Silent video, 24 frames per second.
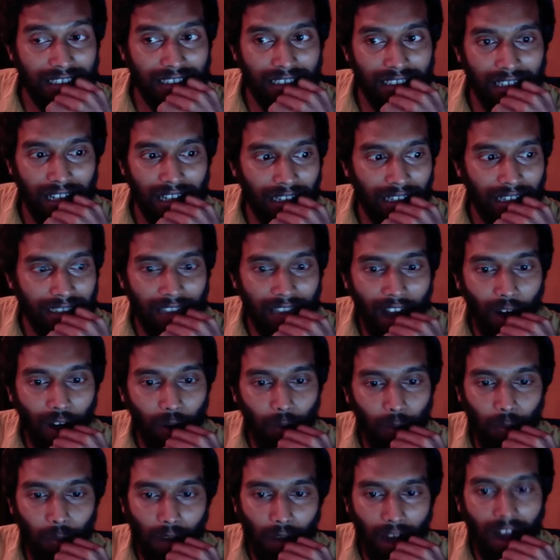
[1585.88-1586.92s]
It's
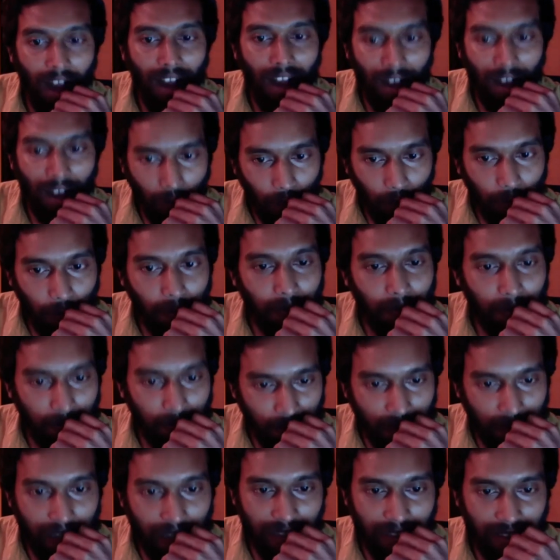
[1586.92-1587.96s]
how
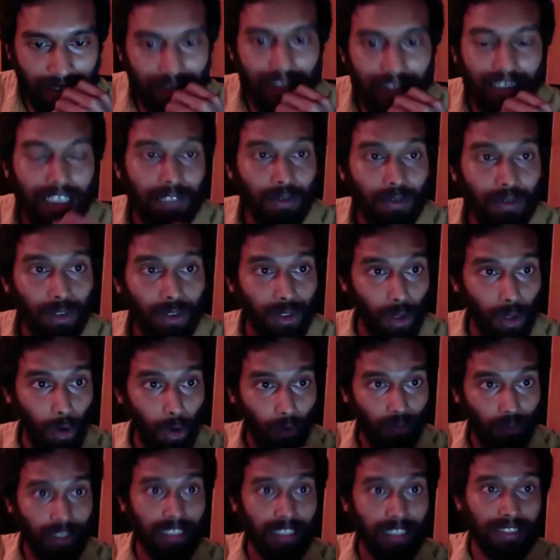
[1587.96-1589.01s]
present he was
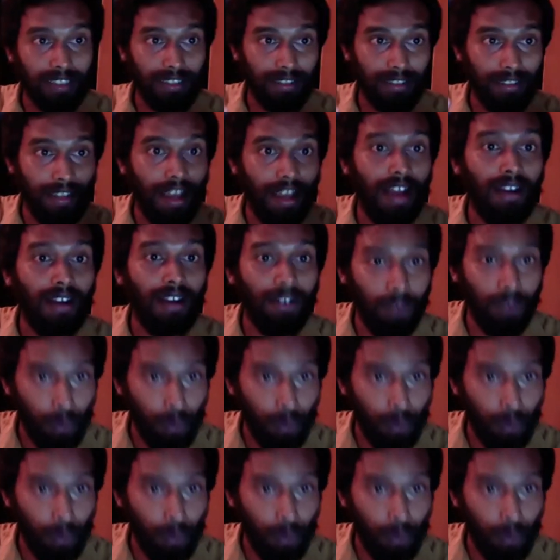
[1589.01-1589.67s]
always there.